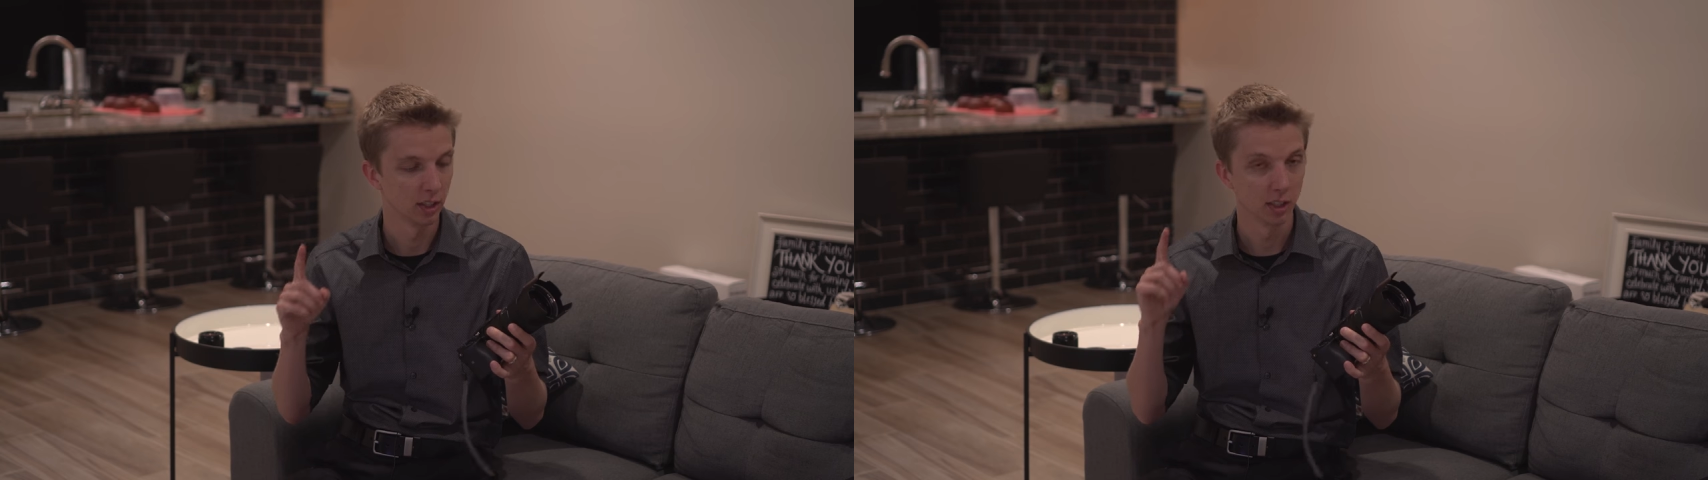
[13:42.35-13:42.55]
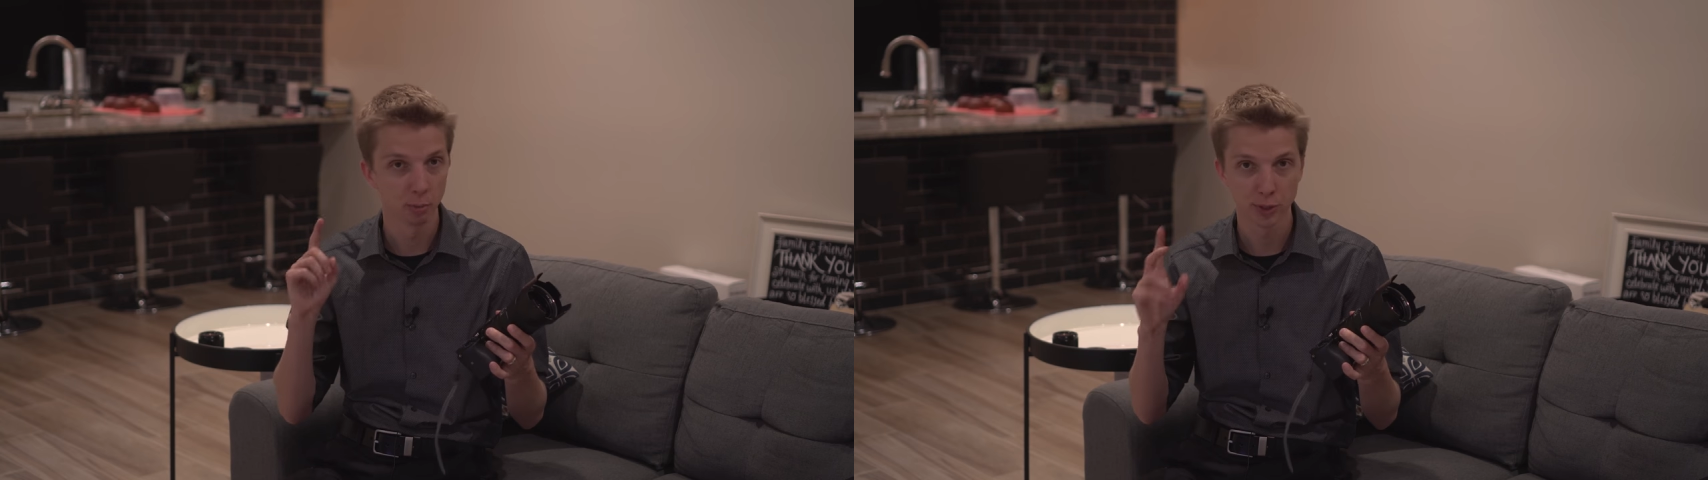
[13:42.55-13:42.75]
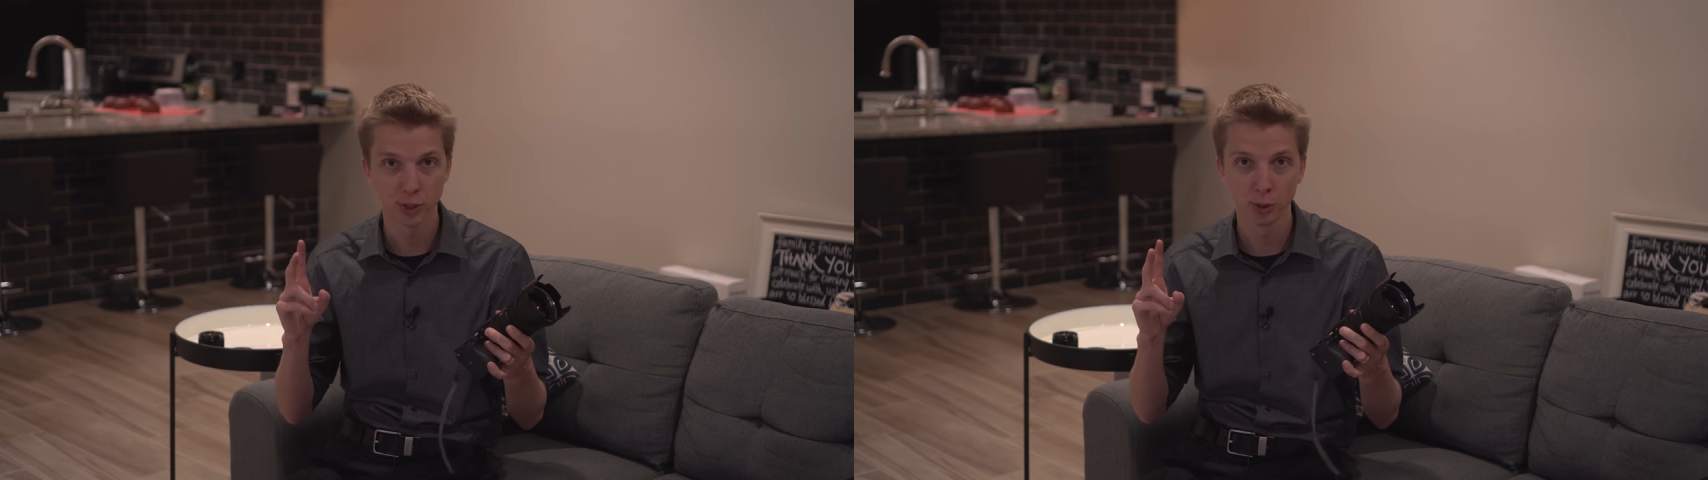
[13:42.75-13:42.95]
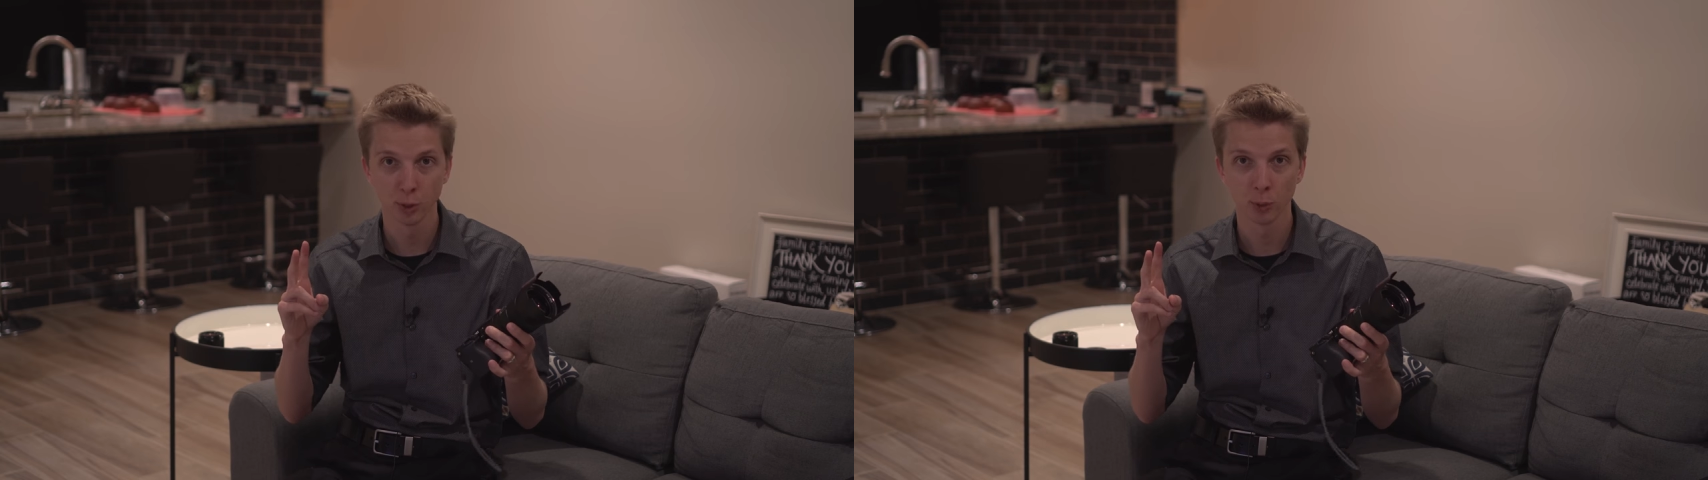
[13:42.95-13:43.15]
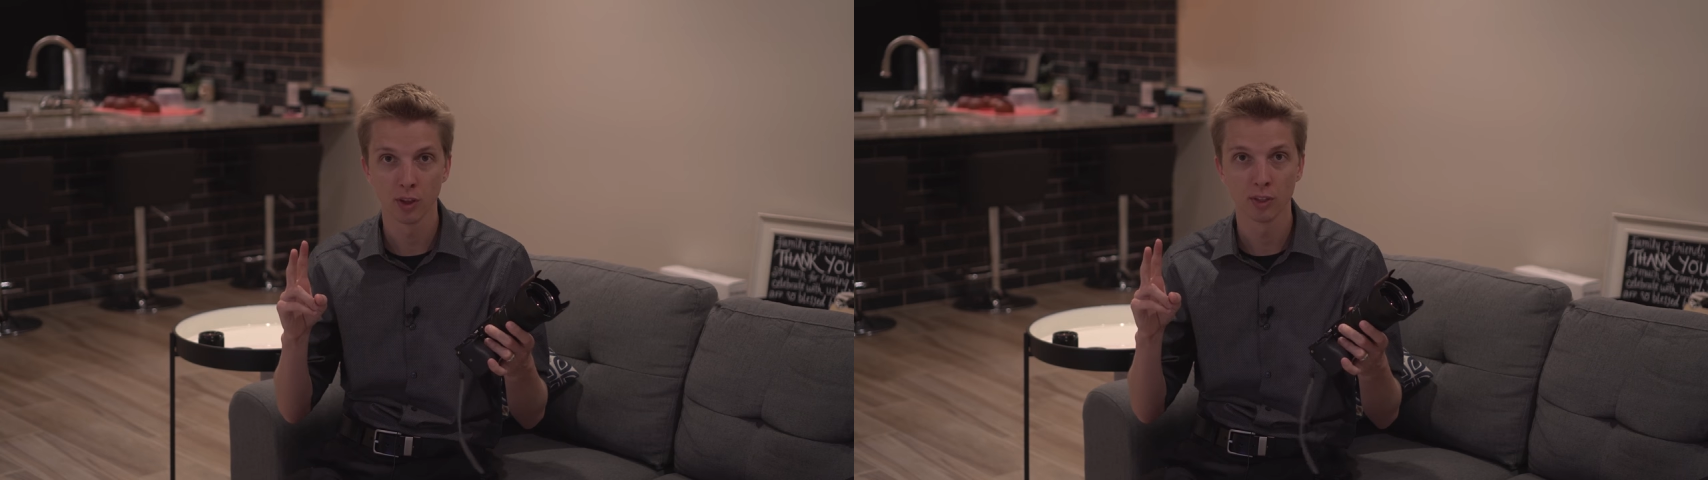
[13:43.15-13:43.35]
Number
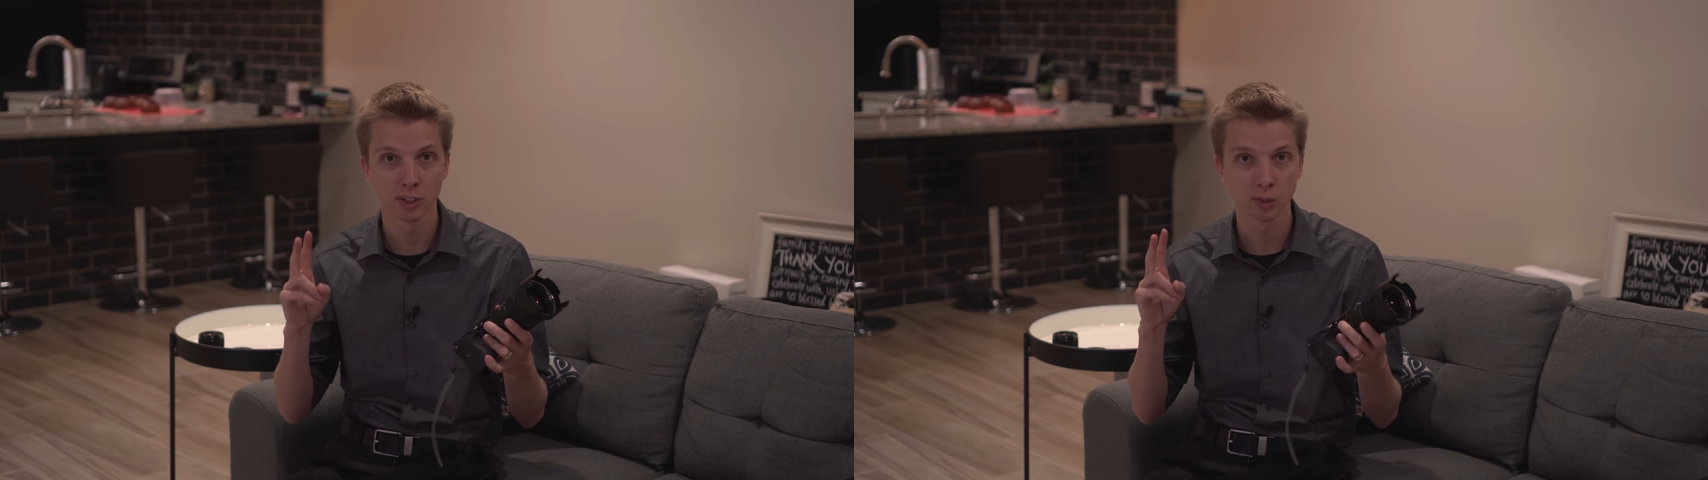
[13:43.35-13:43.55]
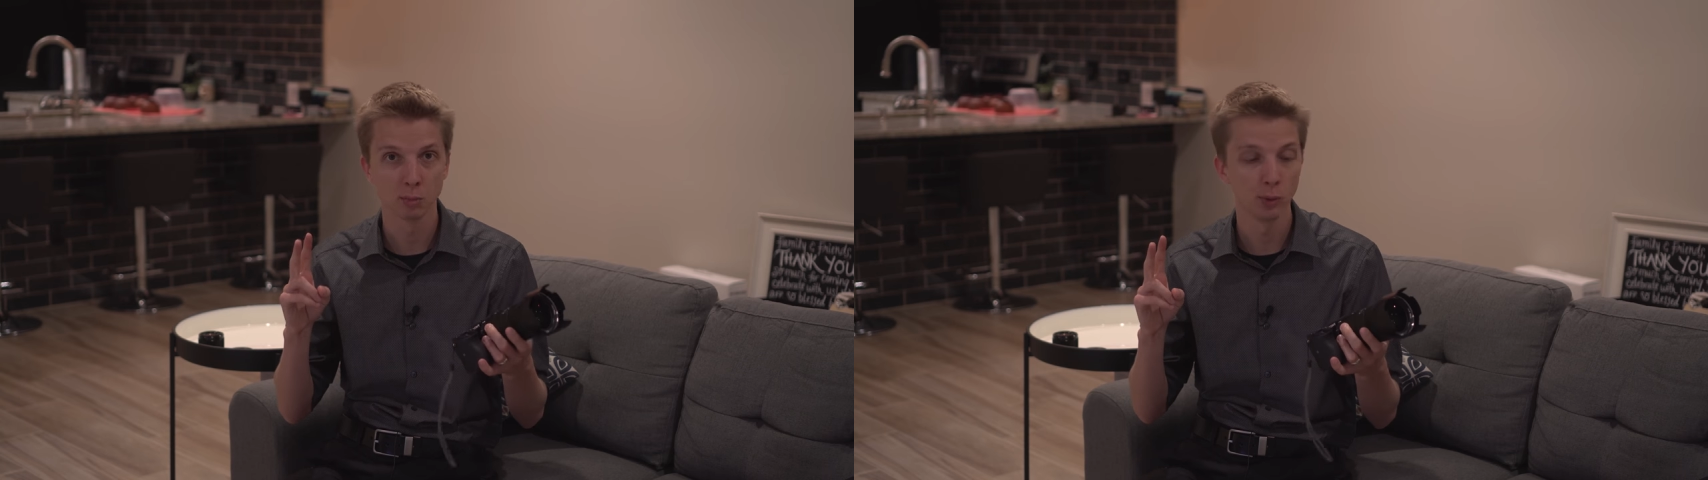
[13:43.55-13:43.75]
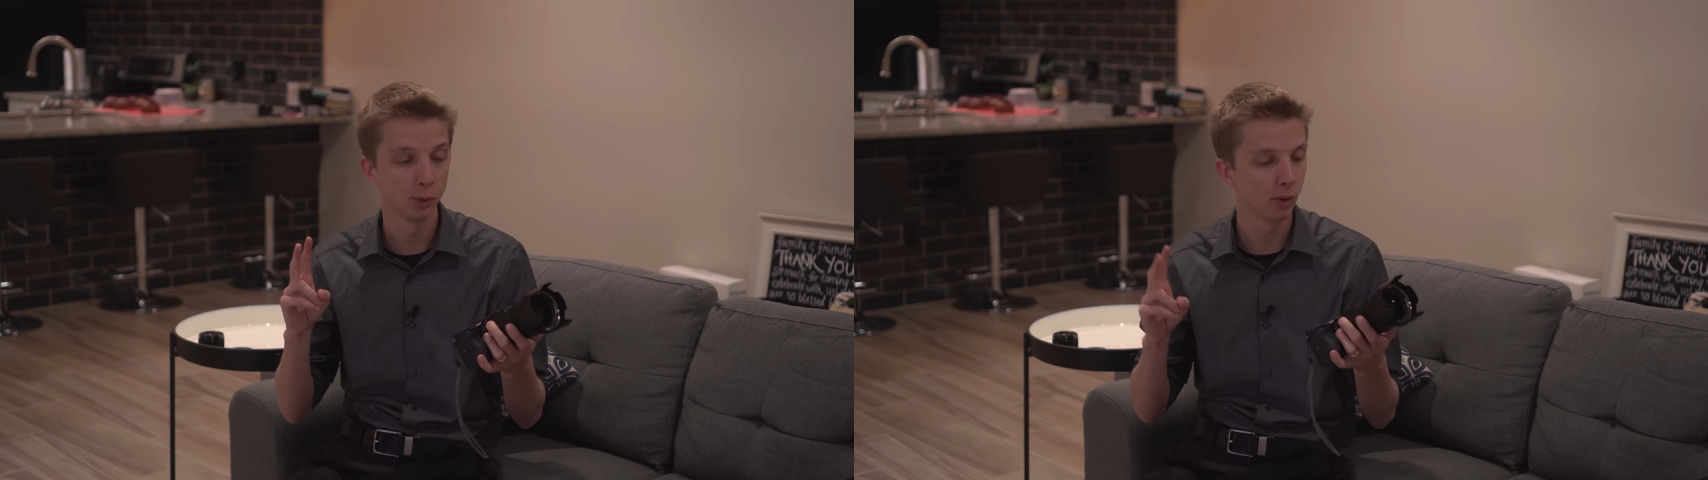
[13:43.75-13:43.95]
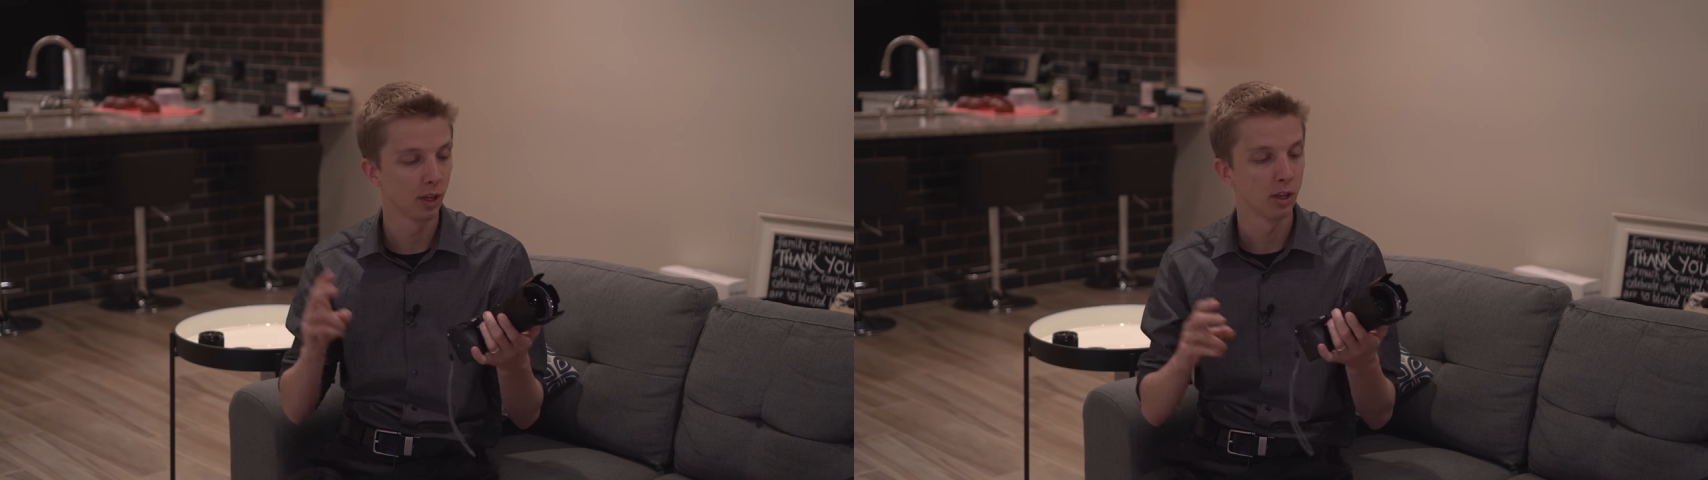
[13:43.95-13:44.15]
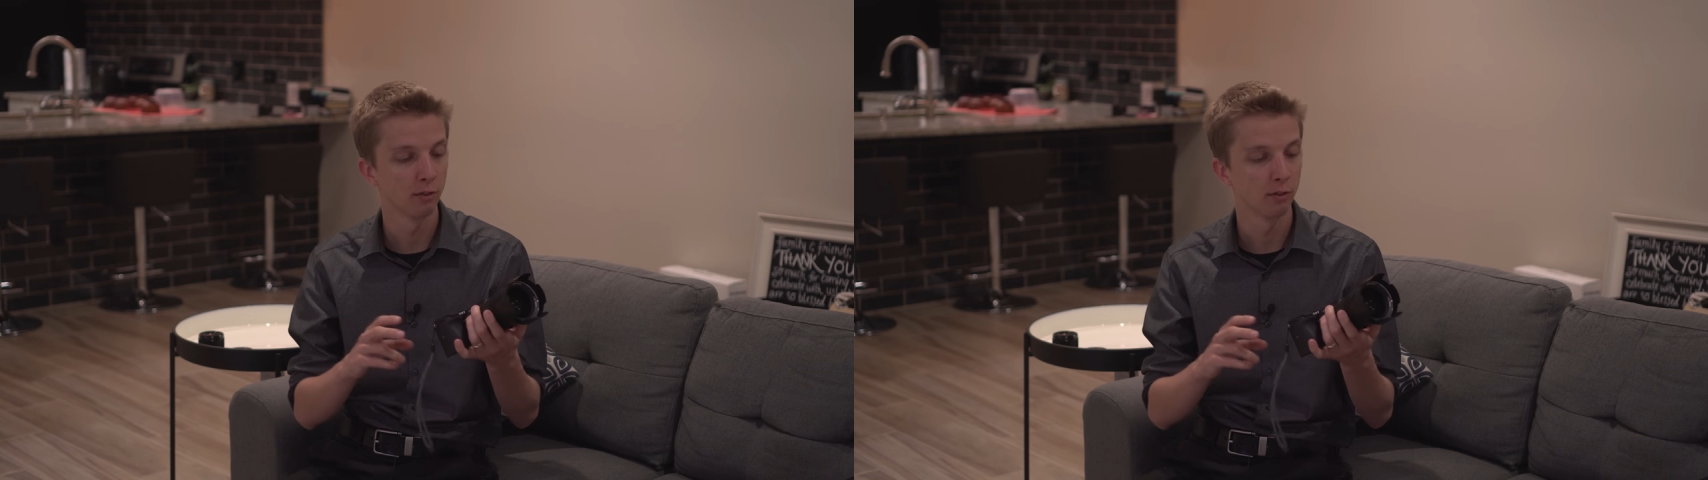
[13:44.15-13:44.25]
two, the smooth